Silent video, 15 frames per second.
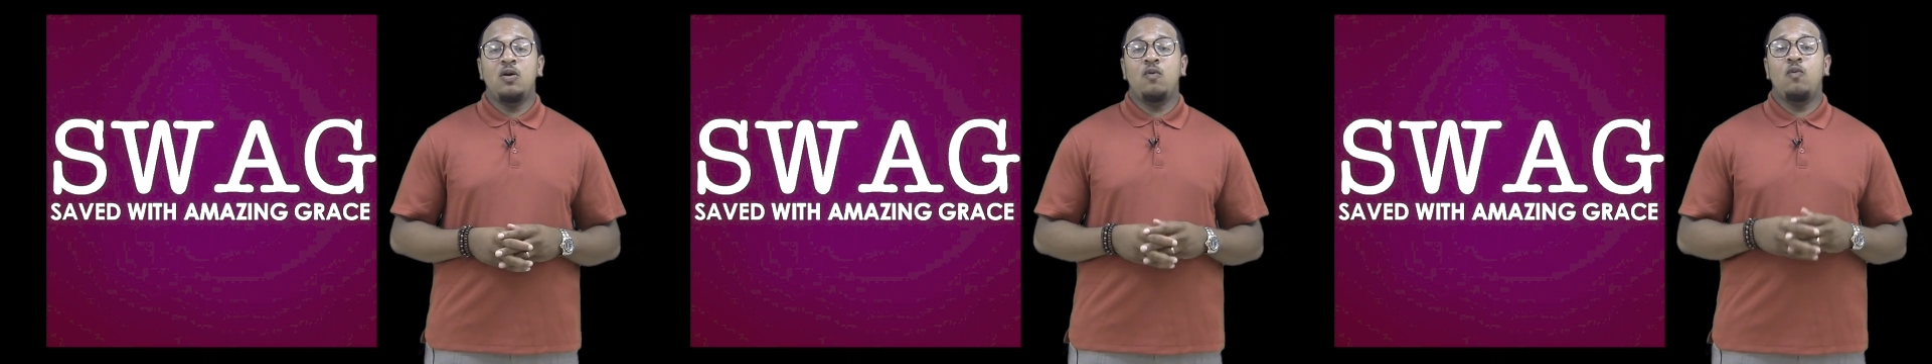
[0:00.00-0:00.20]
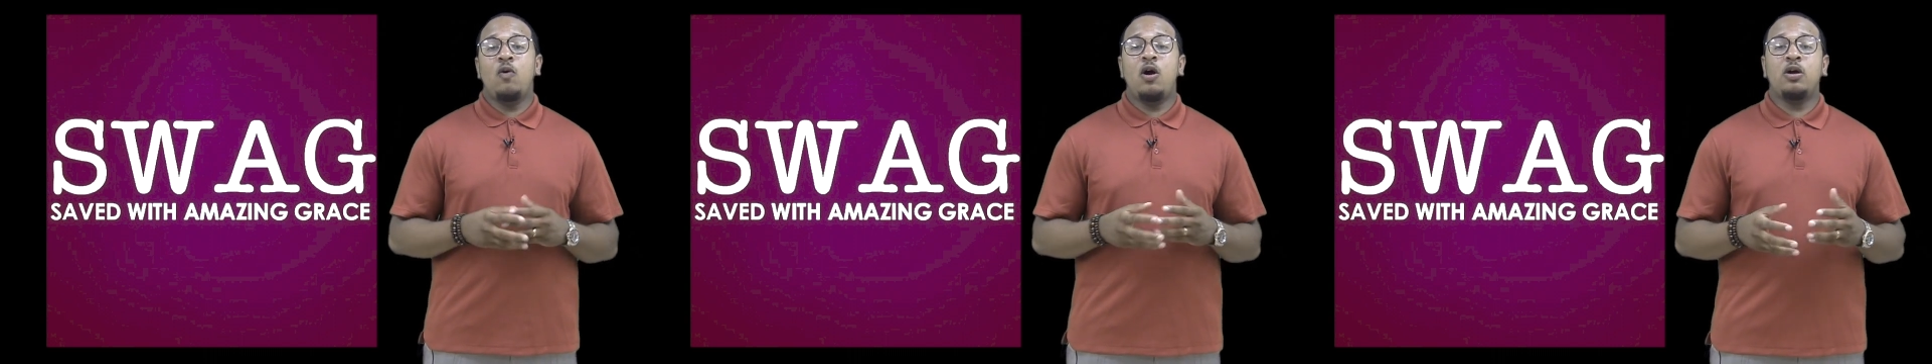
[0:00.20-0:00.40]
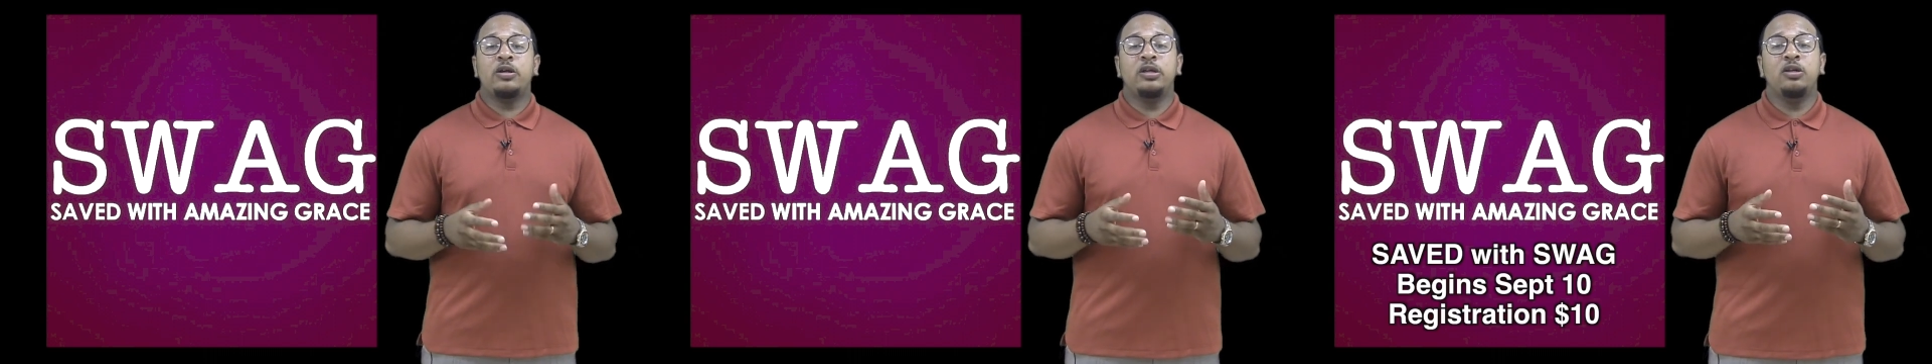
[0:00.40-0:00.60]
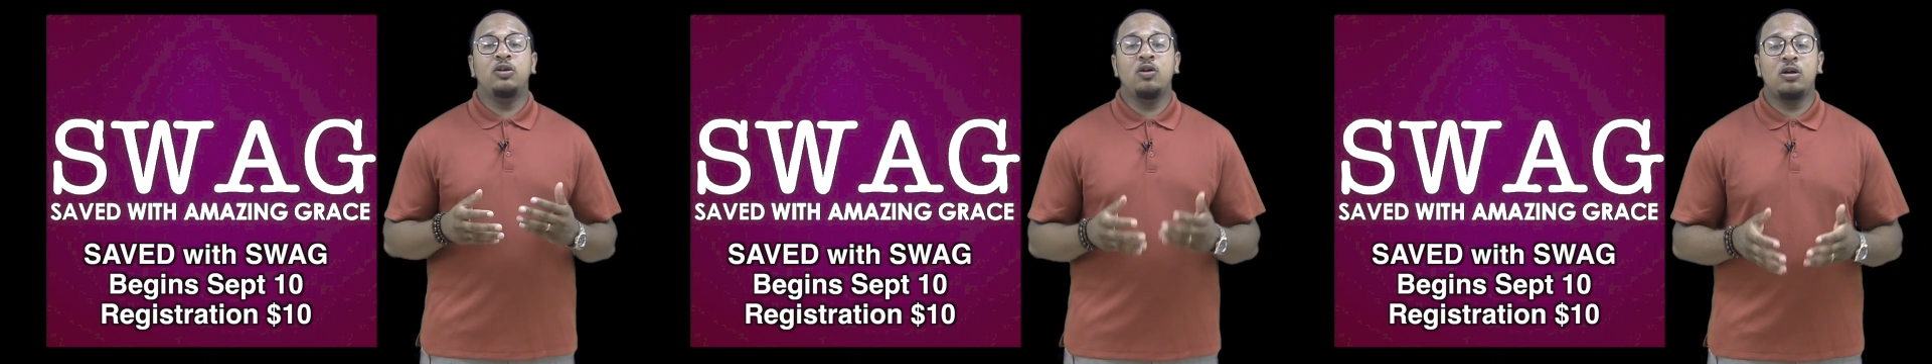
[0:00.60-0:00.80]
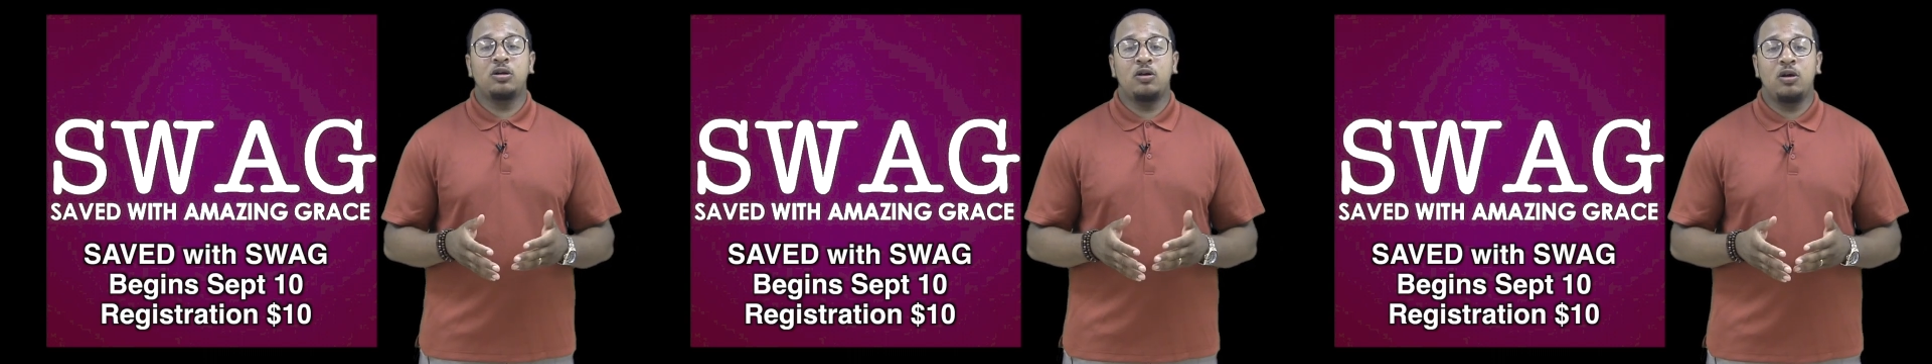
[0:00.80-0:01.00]
walk in
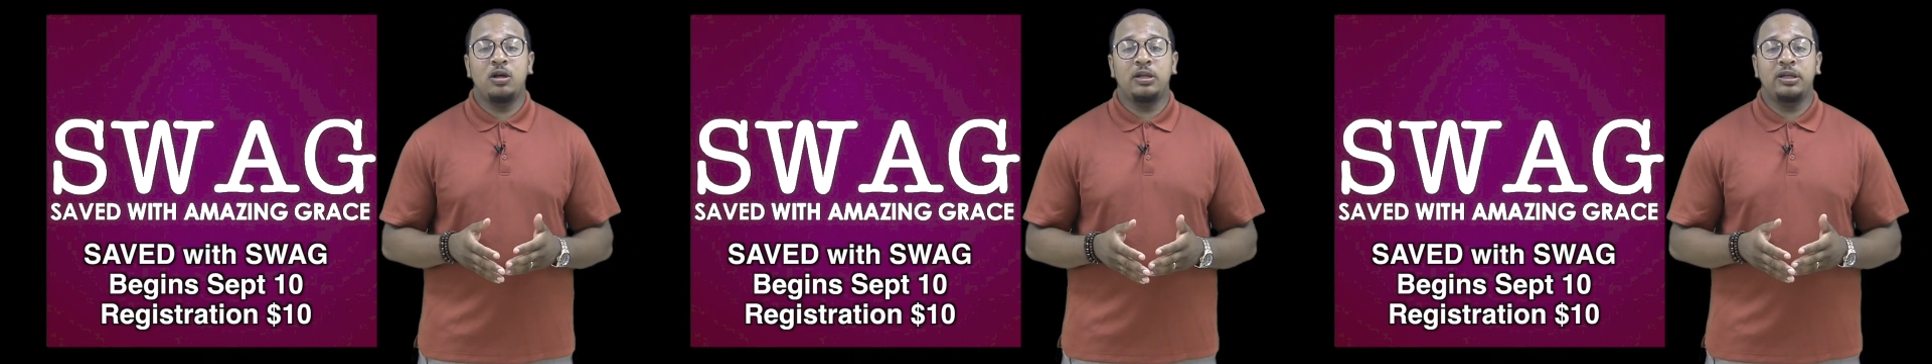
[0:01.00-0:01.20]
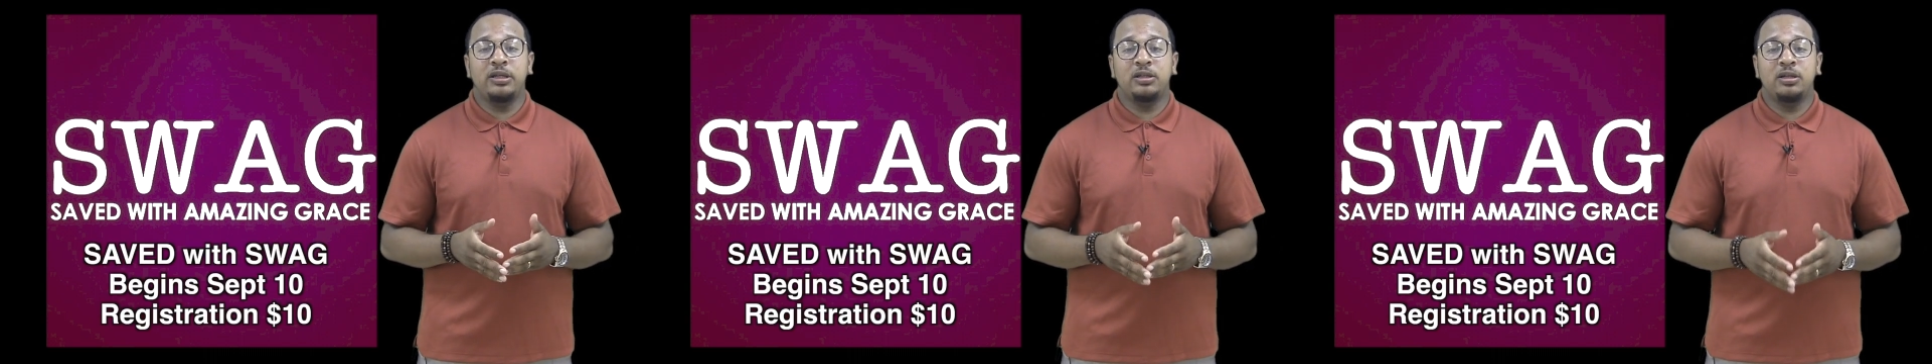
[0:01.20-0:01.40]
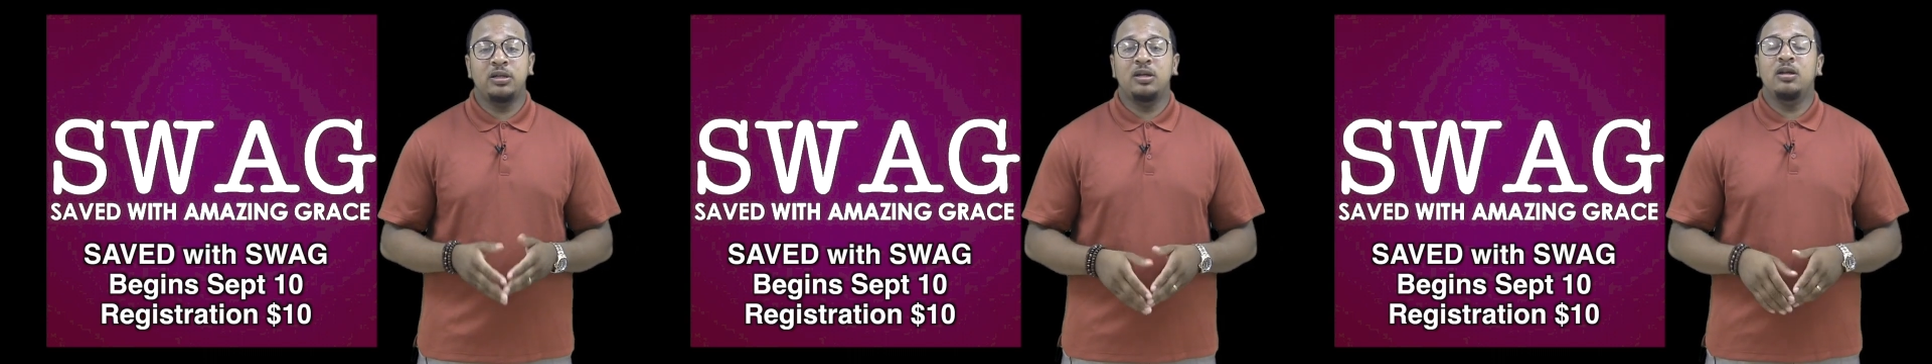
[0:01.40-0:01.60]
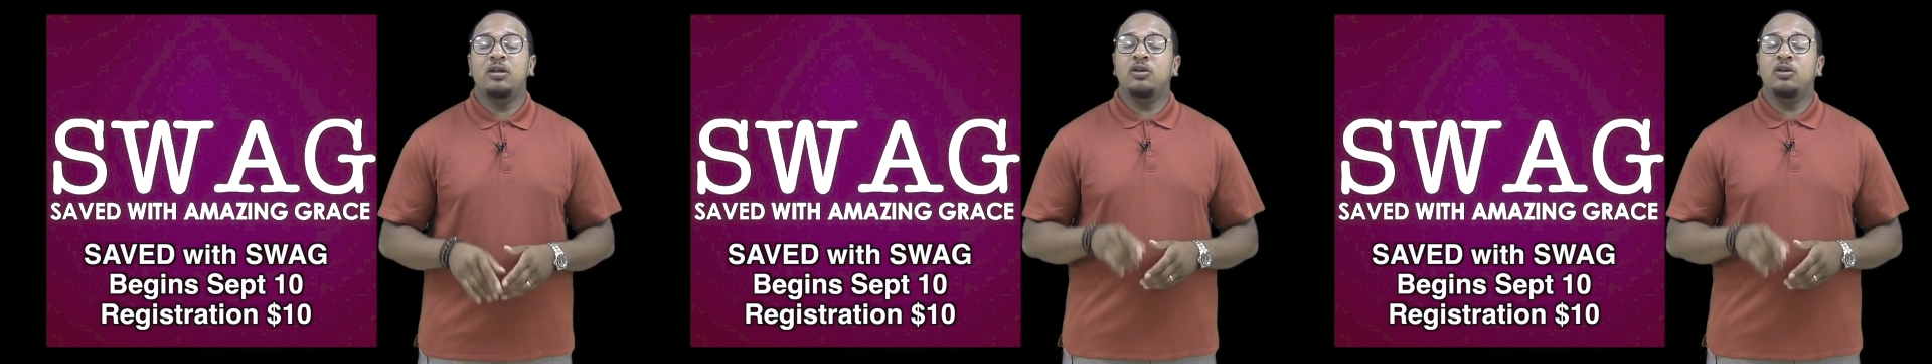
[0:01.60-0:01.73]
your calling,